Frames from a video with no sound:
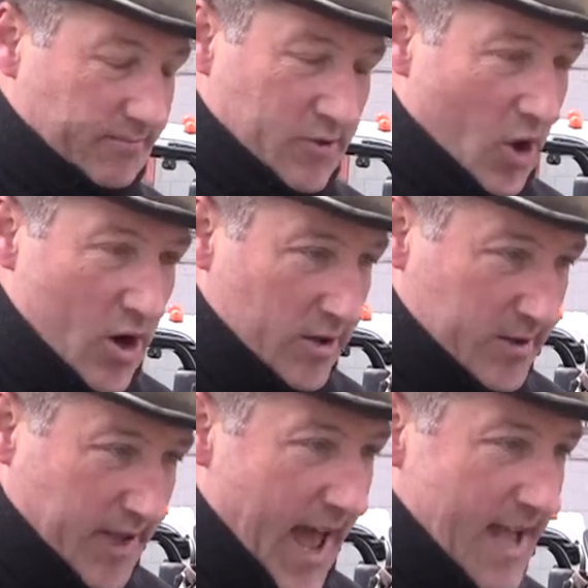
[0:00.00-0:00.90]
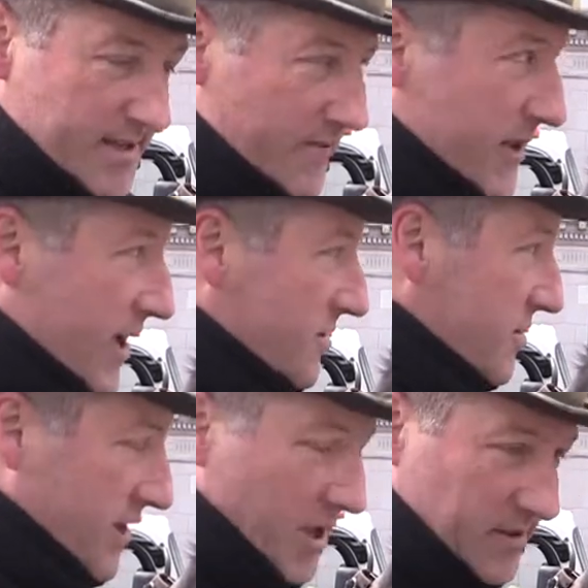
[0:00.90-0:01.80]
dogs, cats, everything else
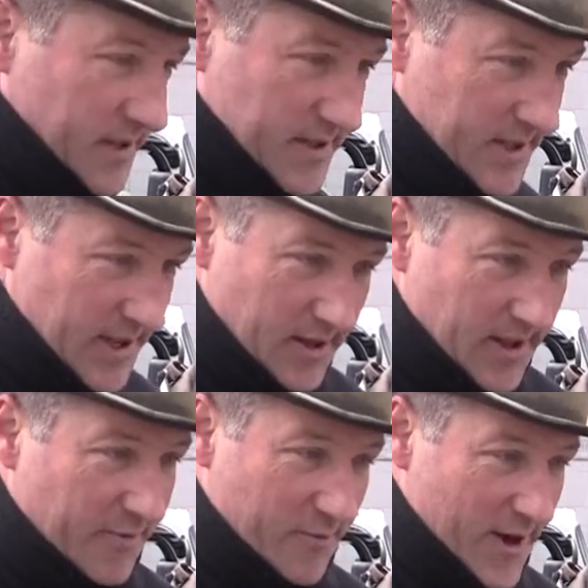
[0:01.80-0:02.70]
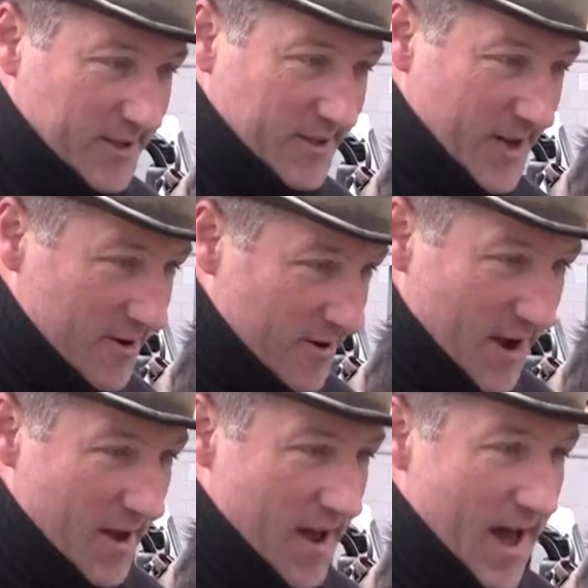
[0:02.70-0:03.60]
is killed in the city left, right, and center
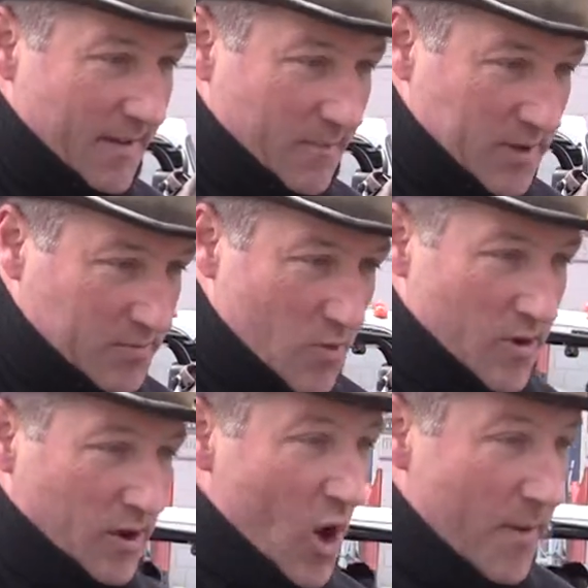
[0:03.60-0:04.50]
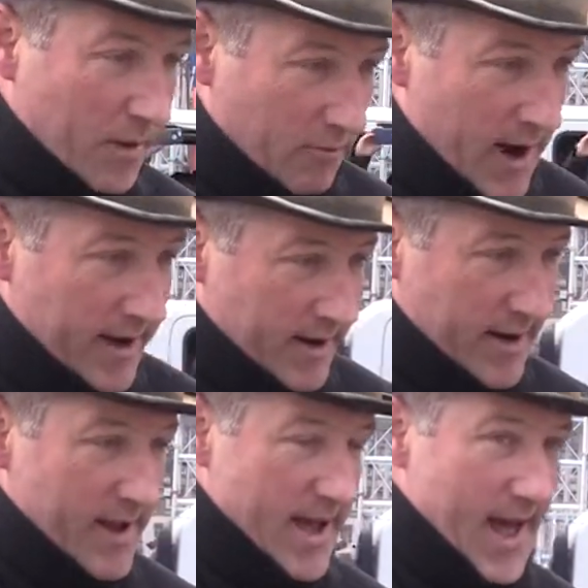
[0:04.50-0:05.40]
at a much more alarming rate.
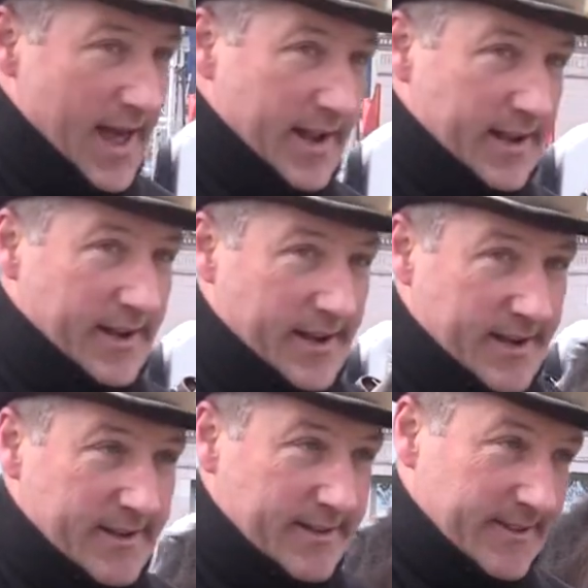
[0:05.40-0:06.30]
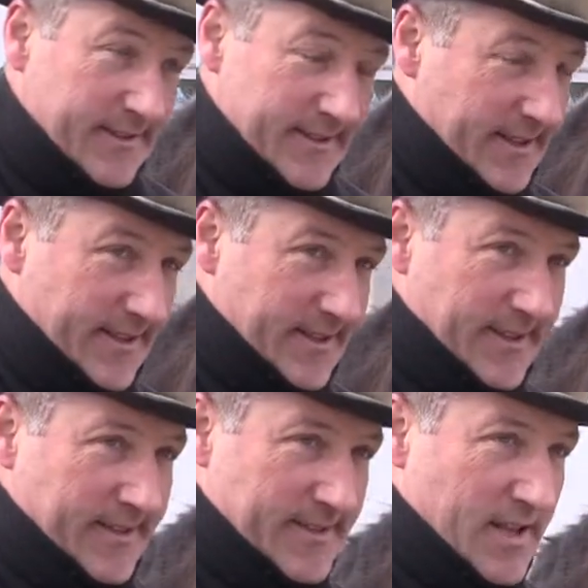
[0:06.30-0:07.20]
And uh, it,
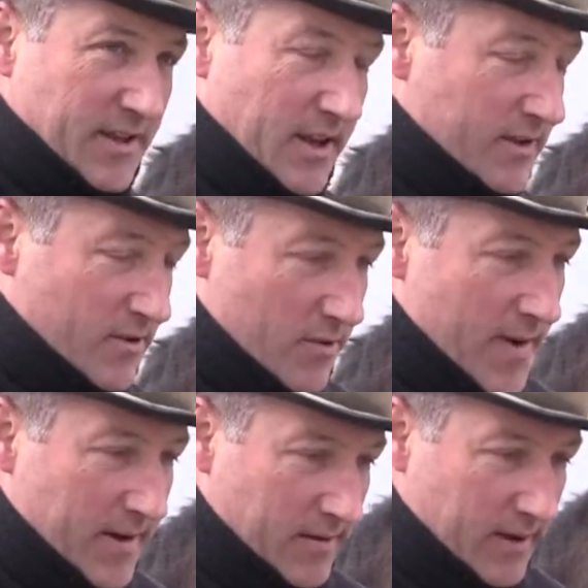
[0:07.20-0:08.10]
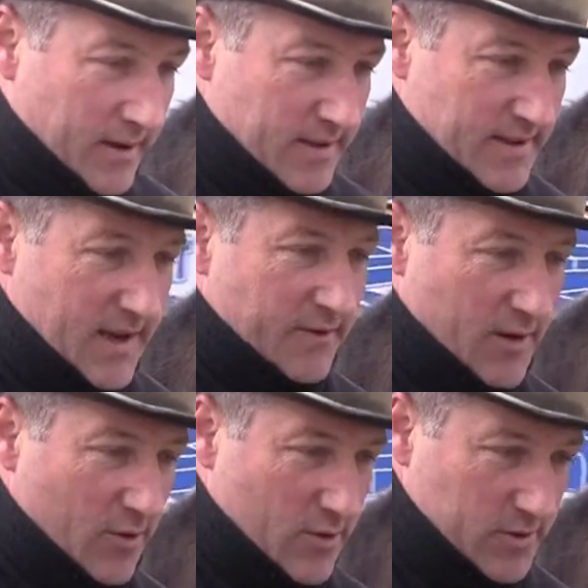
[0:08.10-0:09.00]
it's nothing to do about the safety
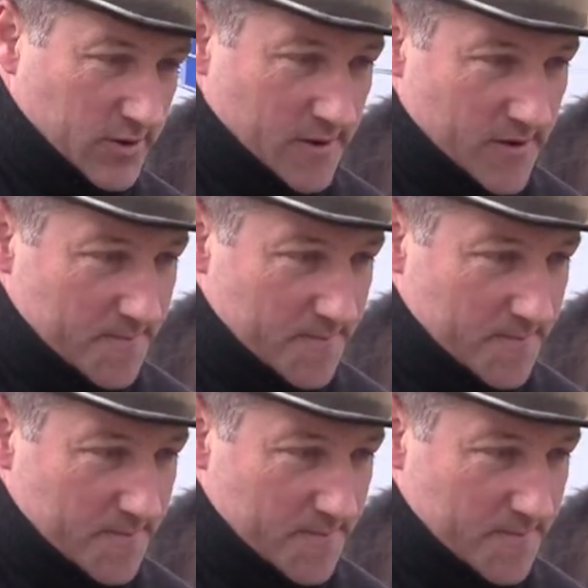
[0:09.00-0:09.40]
of the horses.